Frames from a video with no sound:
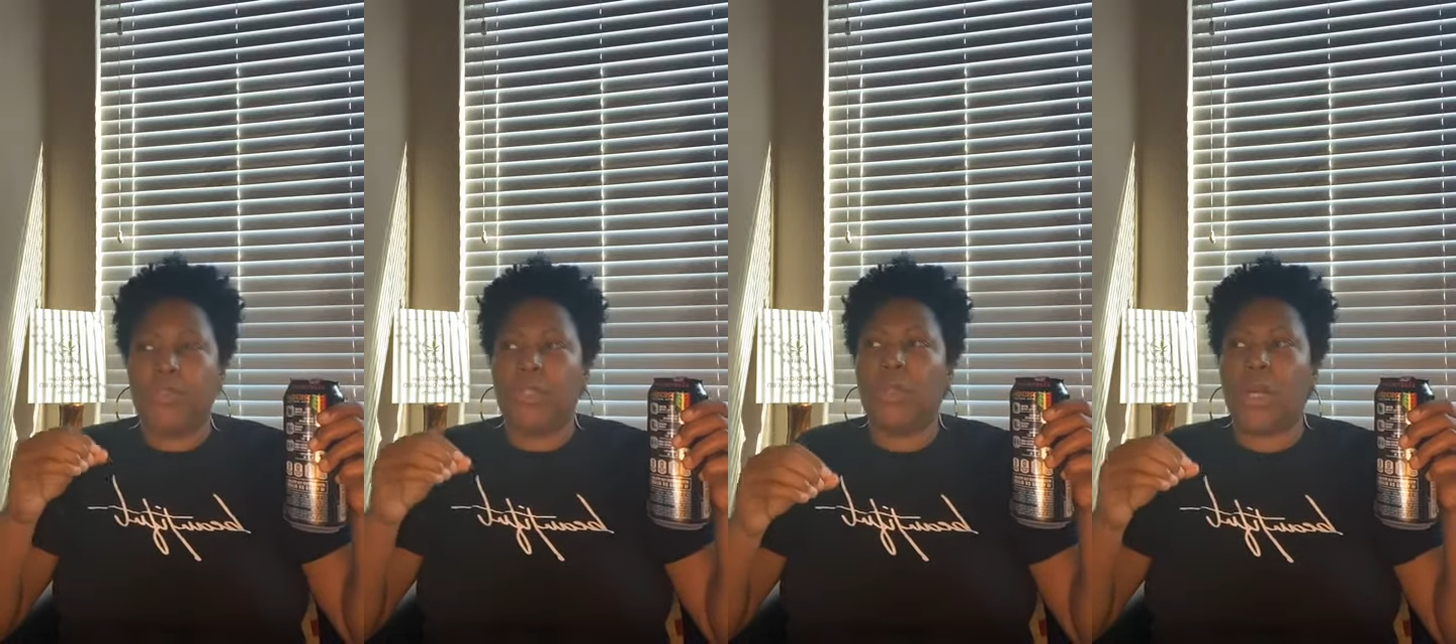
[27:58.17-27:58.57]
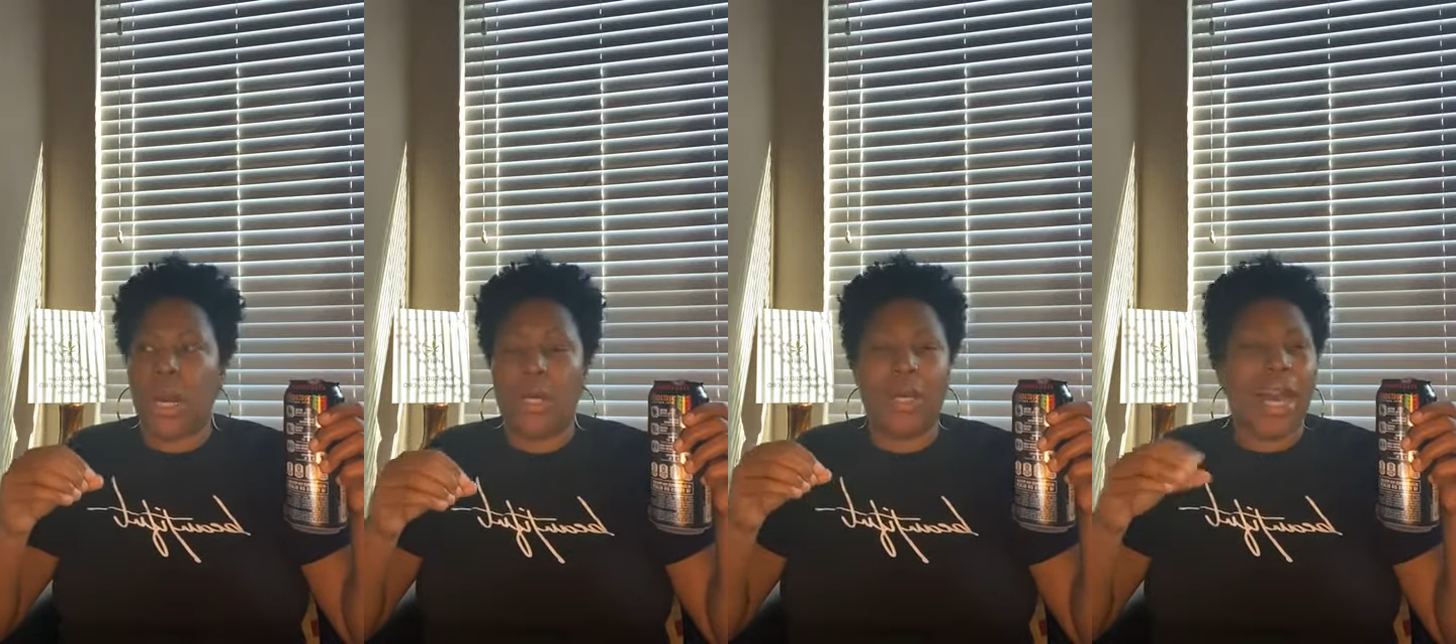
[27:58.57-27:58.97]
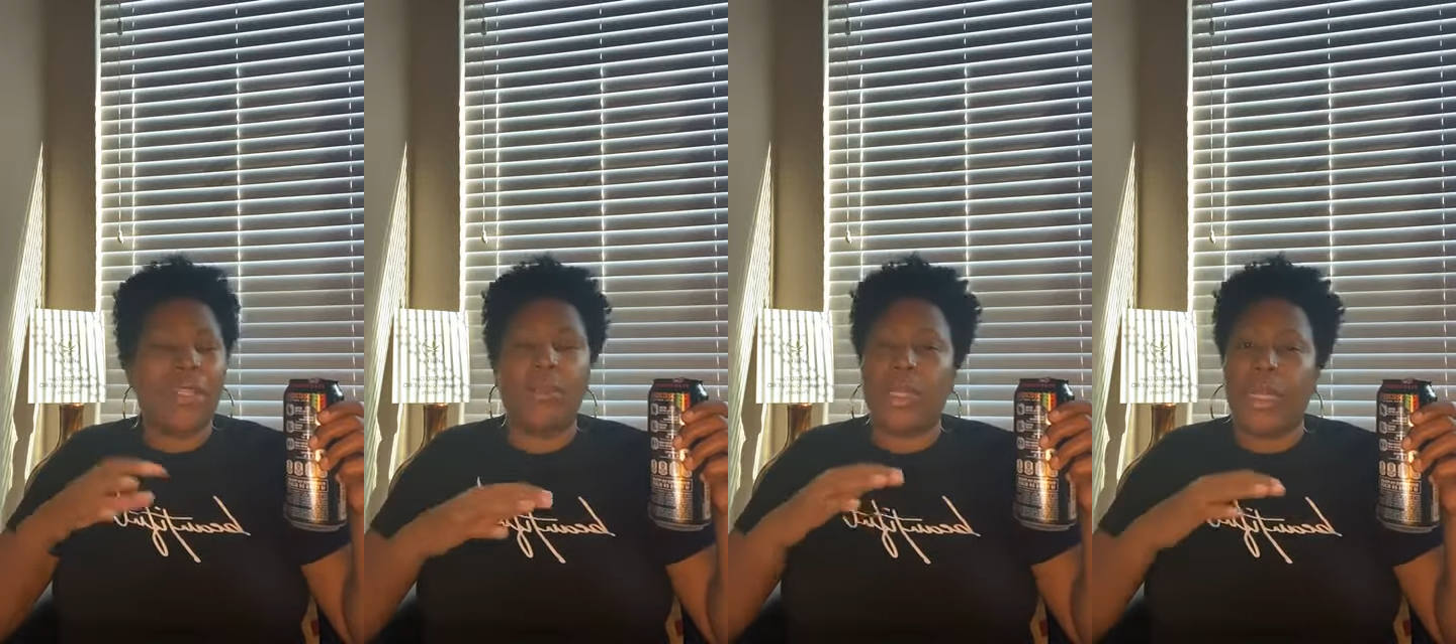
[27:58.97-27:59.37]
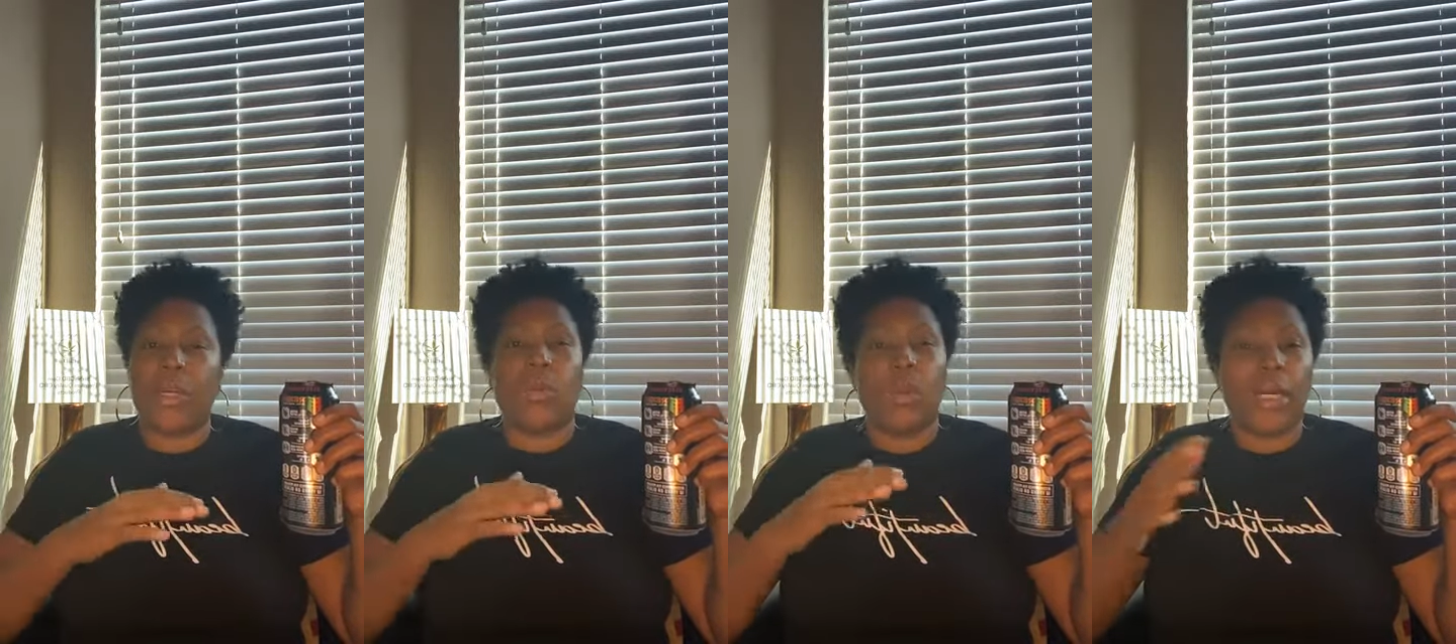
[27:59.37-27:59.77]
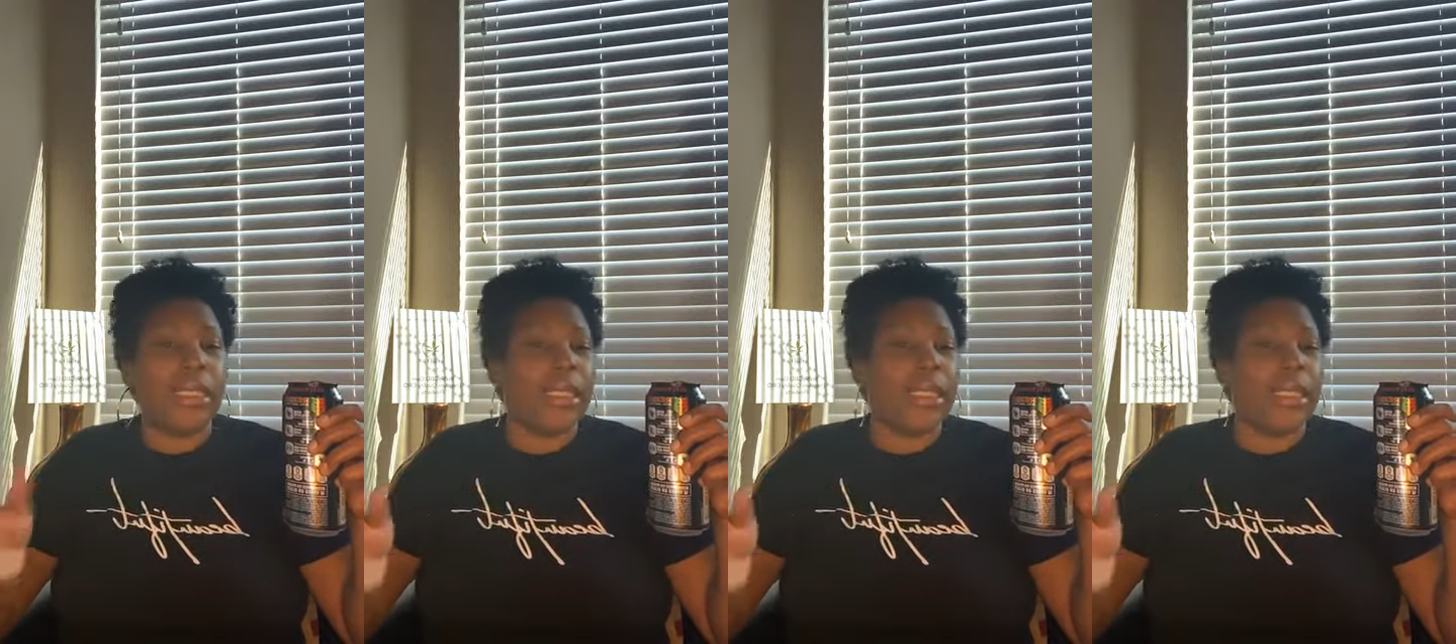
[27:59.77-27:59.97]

I don't care what it